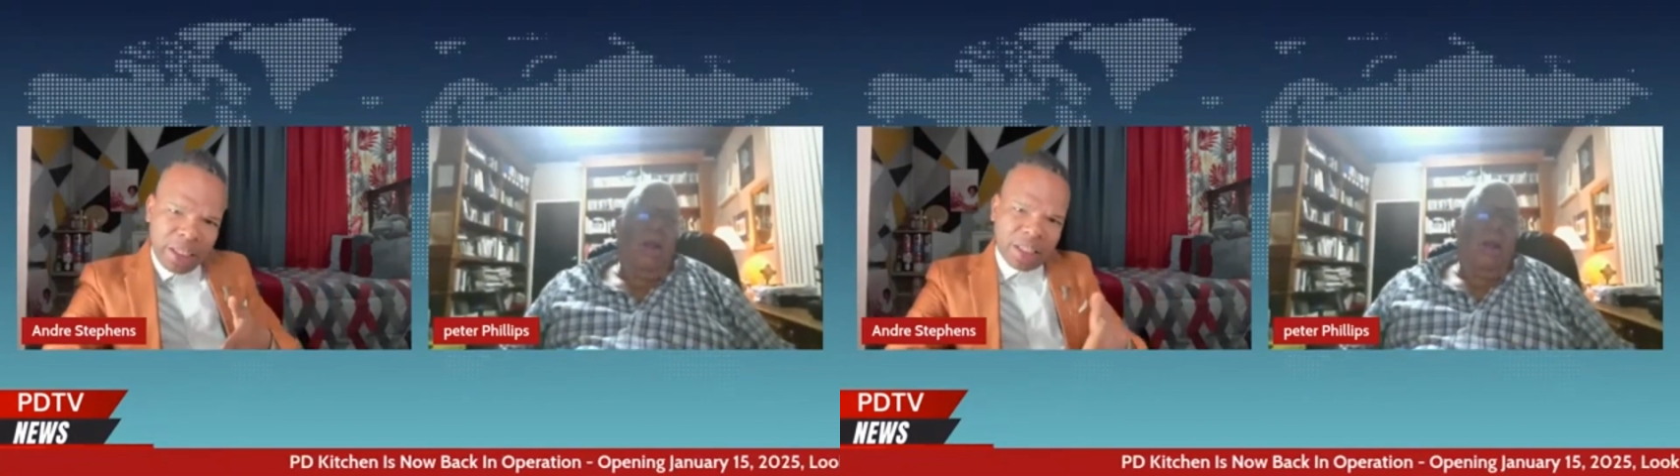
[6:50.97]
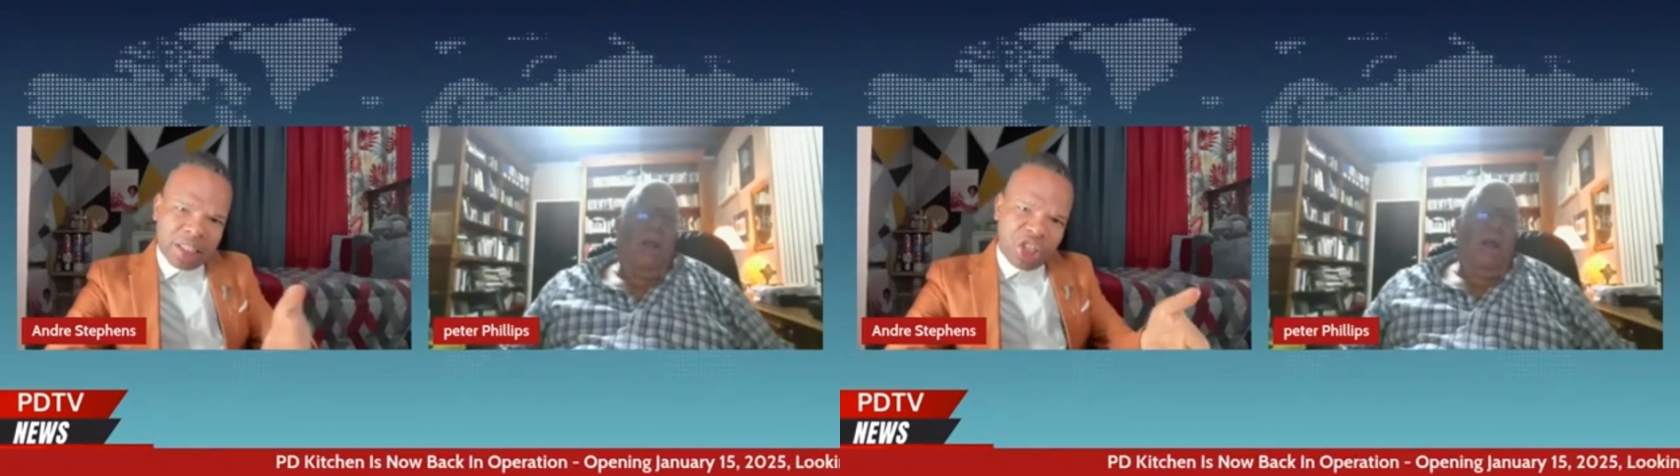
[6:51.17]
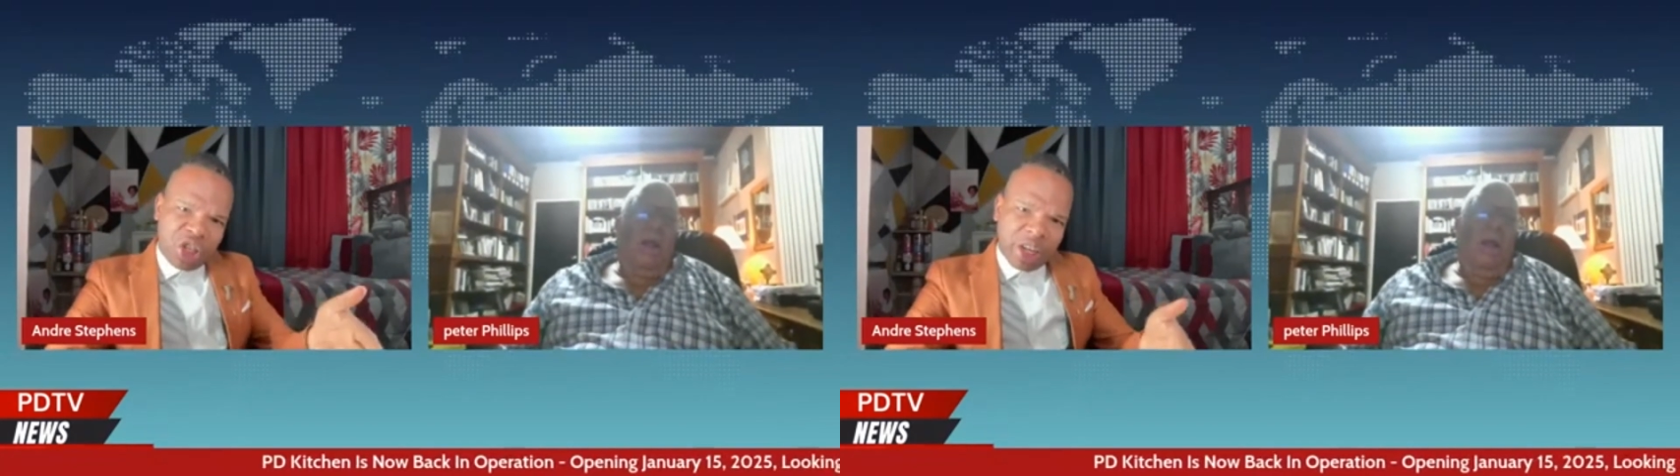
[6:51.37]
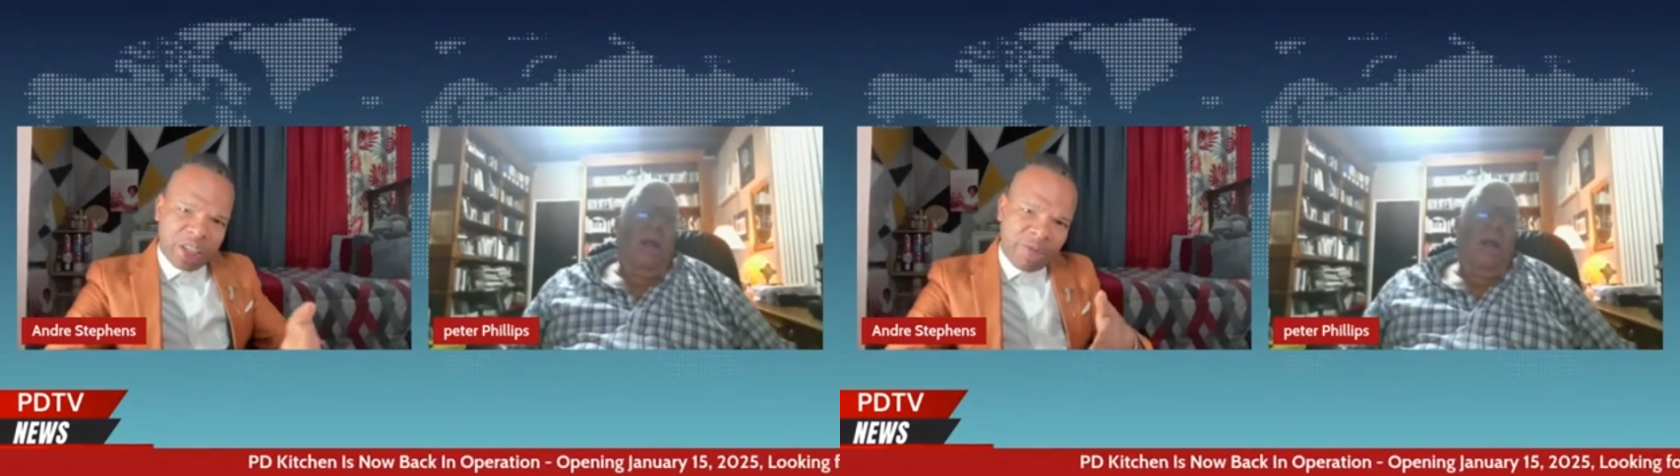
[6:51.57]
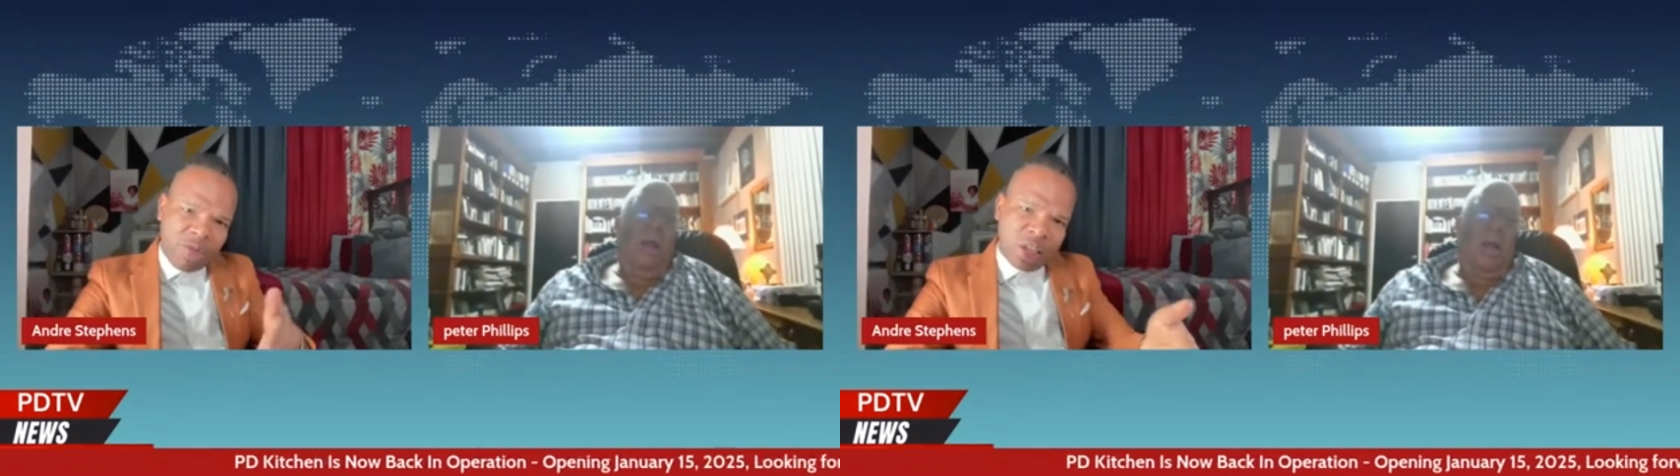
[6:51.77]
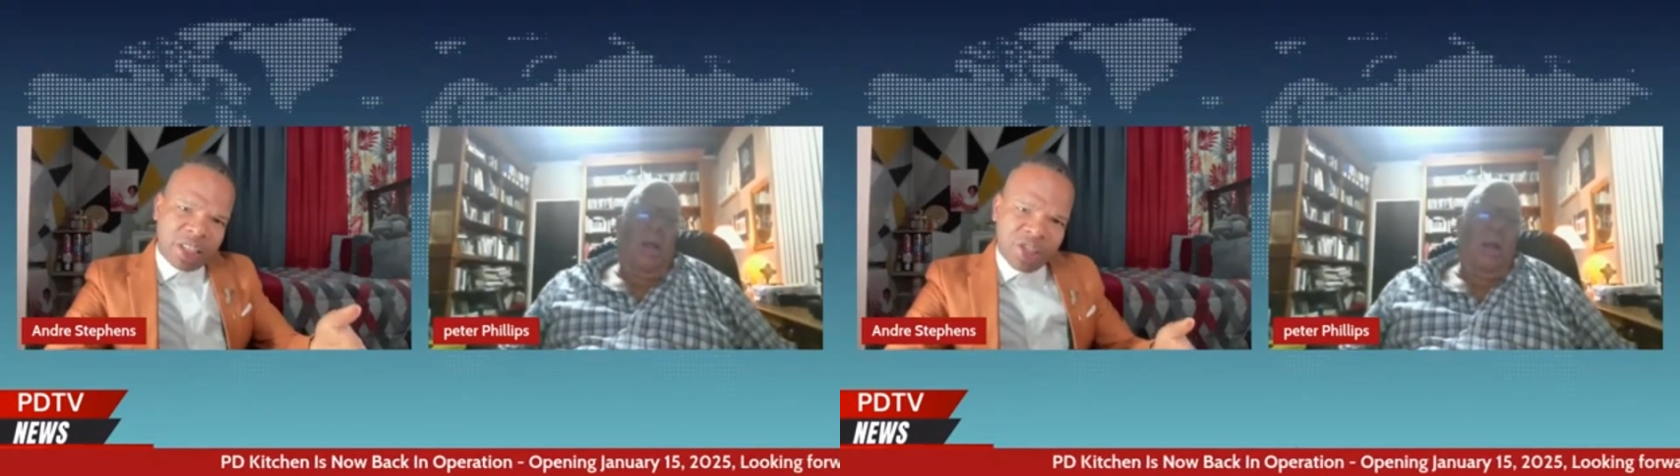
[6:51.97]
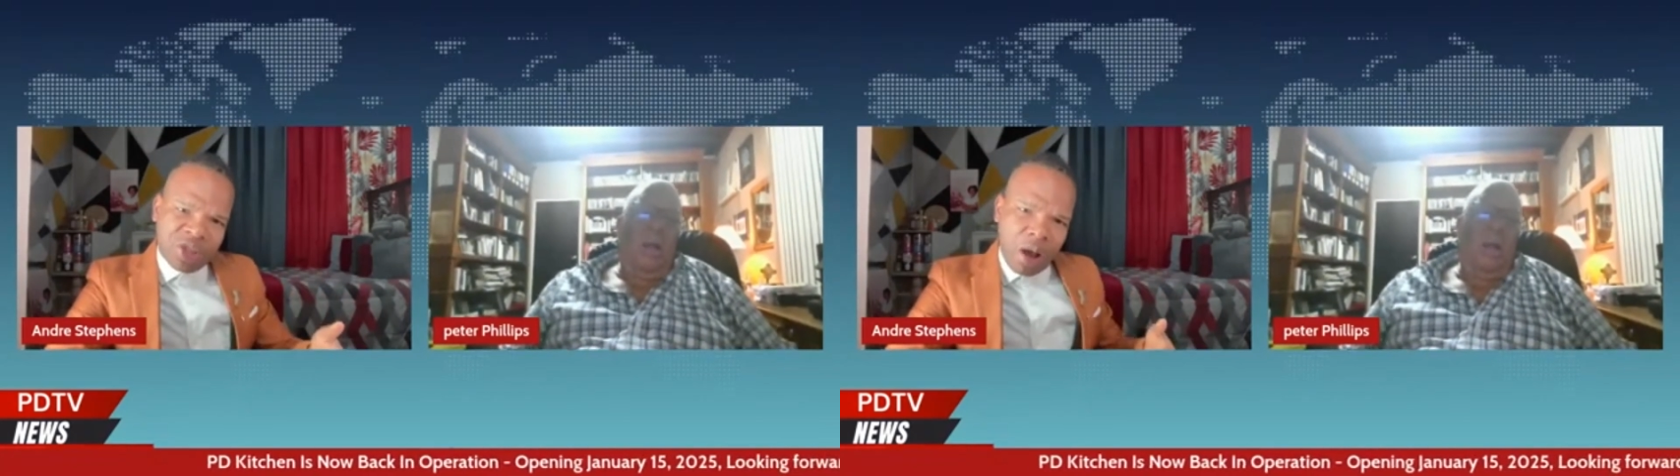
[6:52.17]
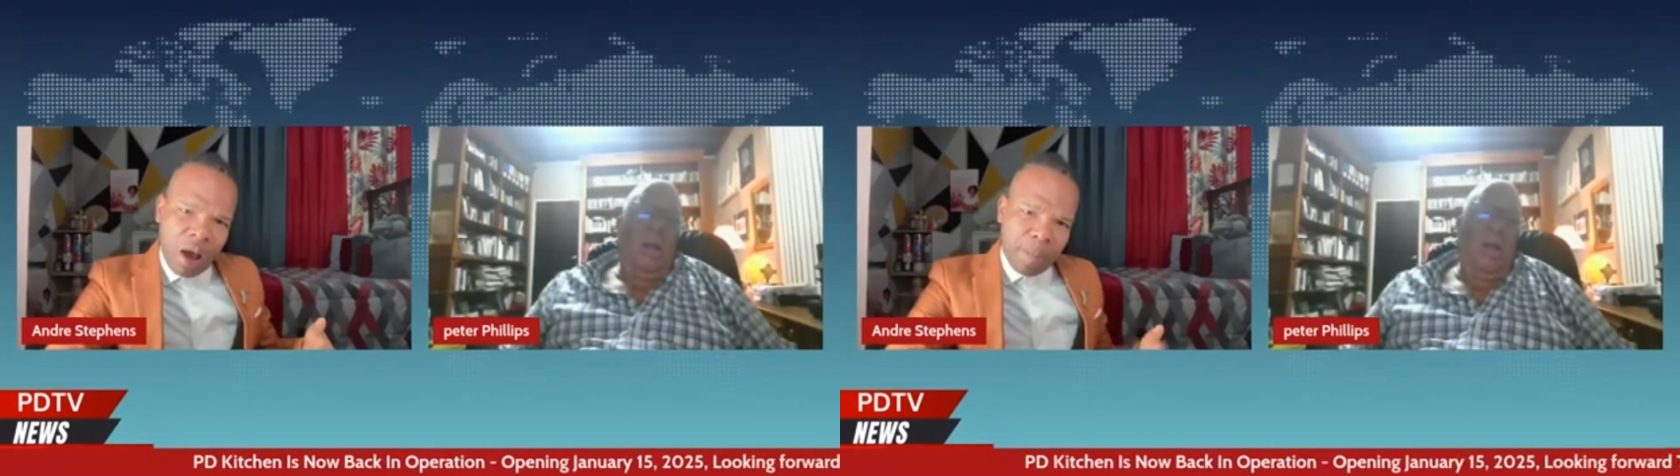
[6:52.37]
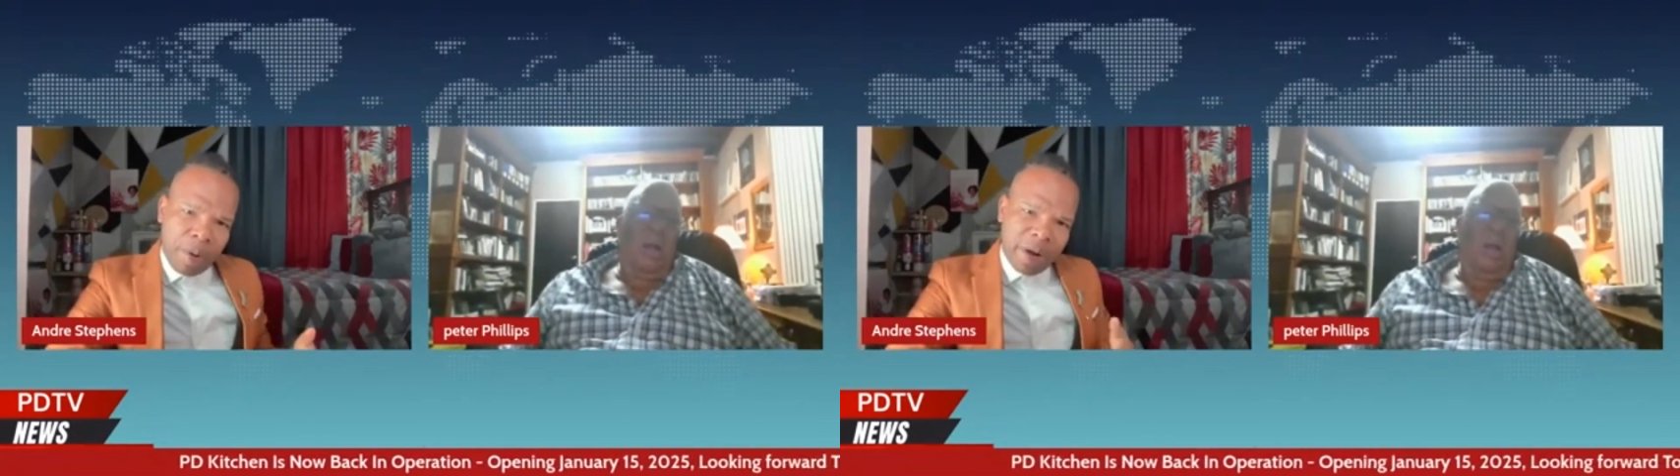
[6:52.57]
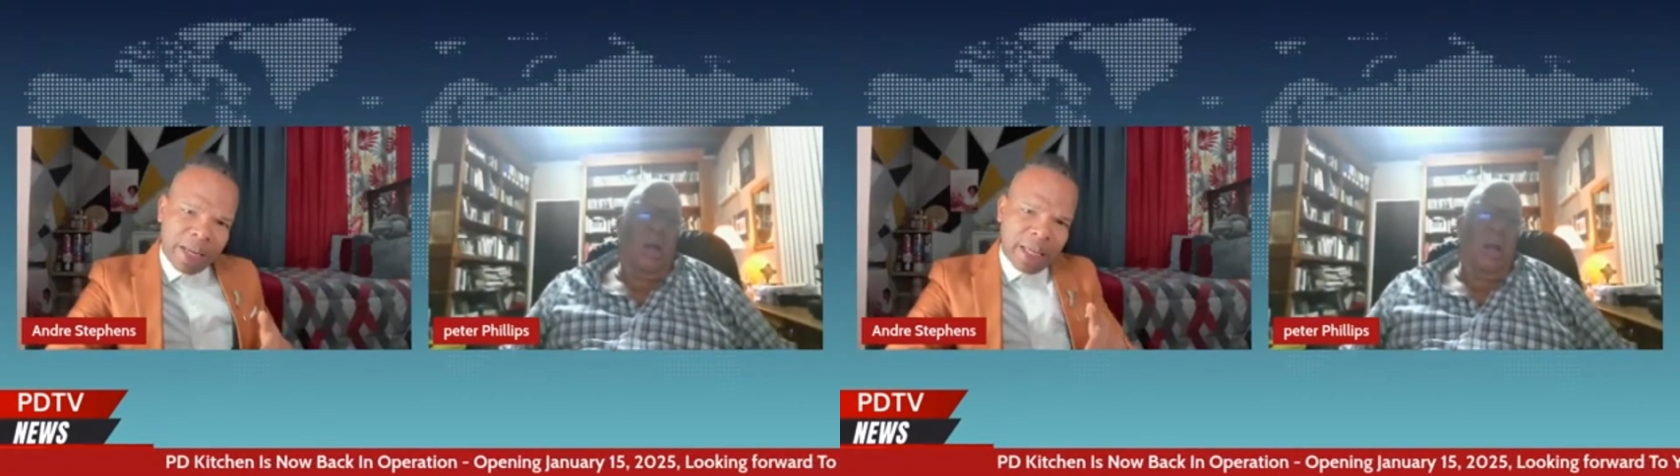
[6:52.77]
the security forces to
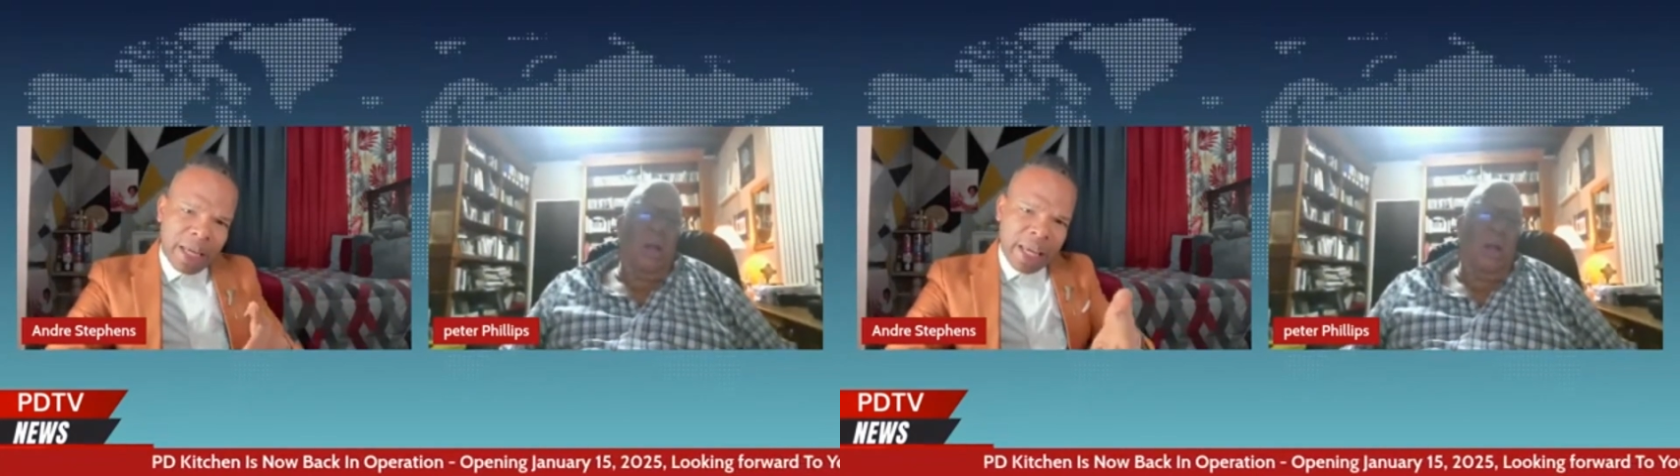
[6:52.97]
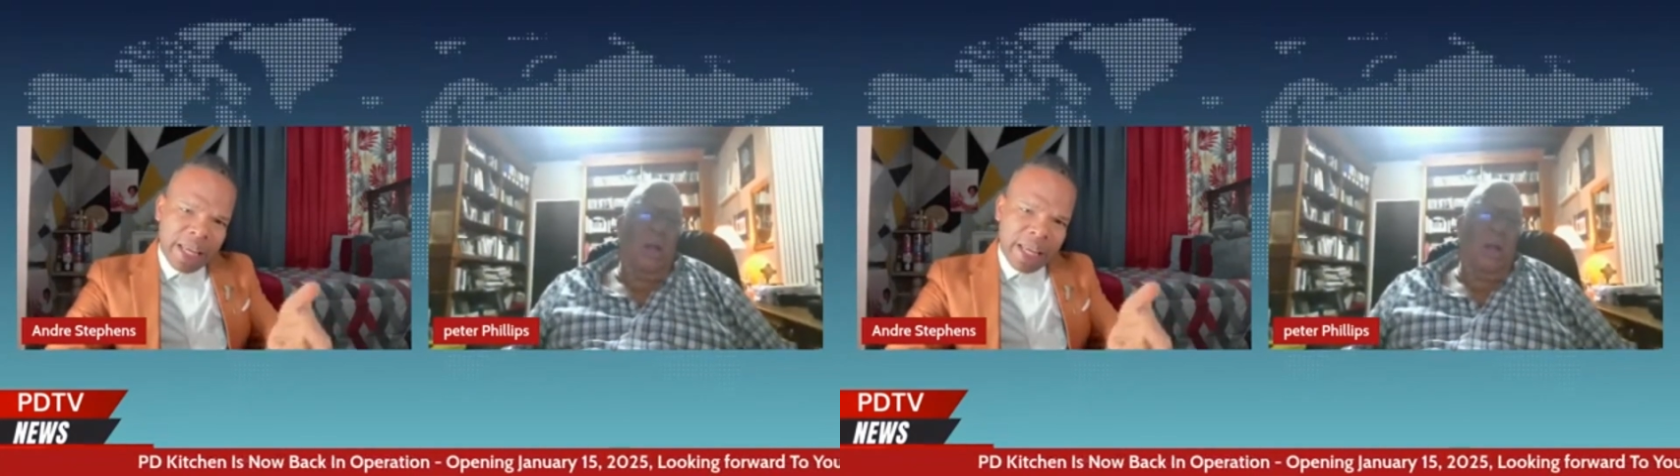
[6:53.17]
operate